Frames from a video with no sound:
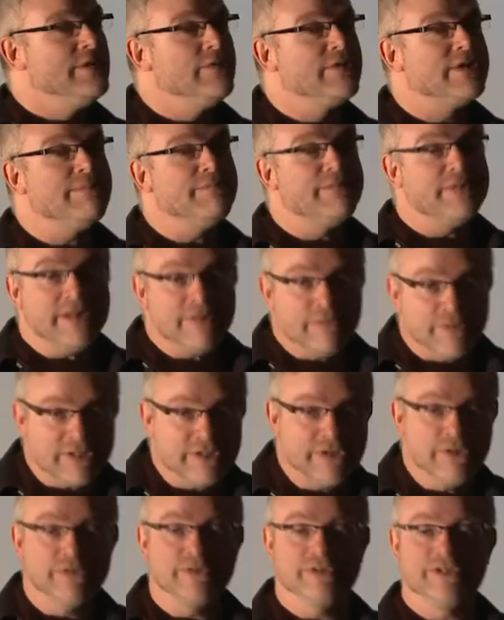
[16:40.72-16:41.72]
can bring with
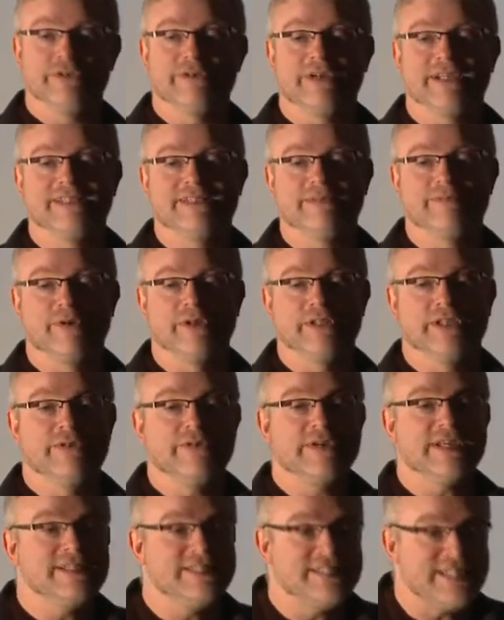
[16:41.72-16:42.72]
you your antibody, you
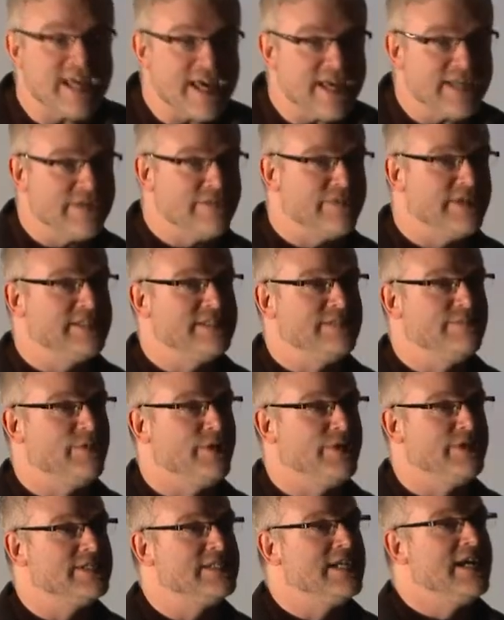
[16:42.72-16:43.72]
can take your
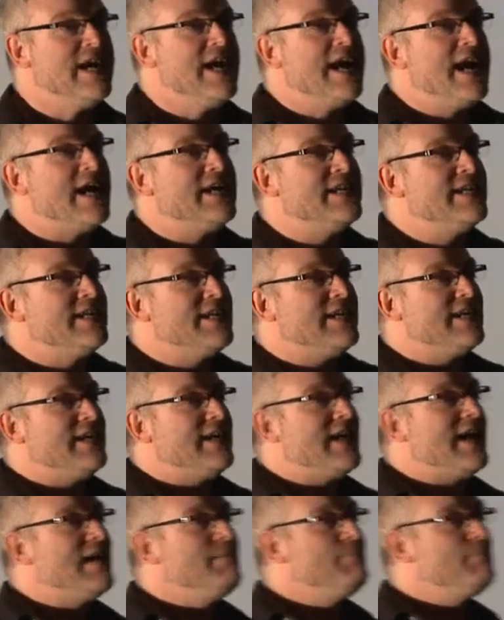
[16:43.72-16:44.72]
antibodies. And
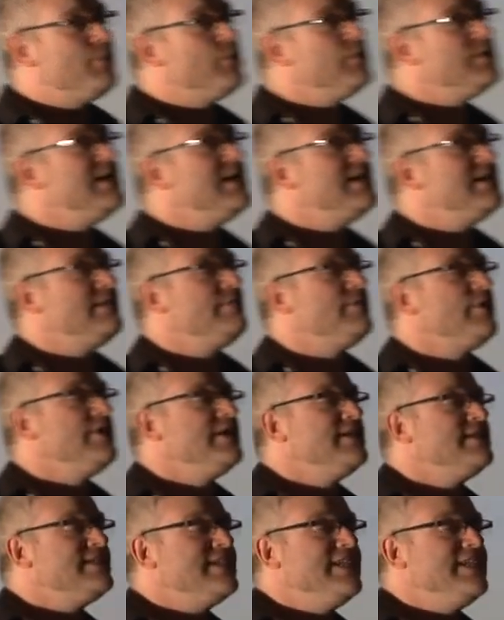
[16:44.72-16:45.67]
I put the antibodies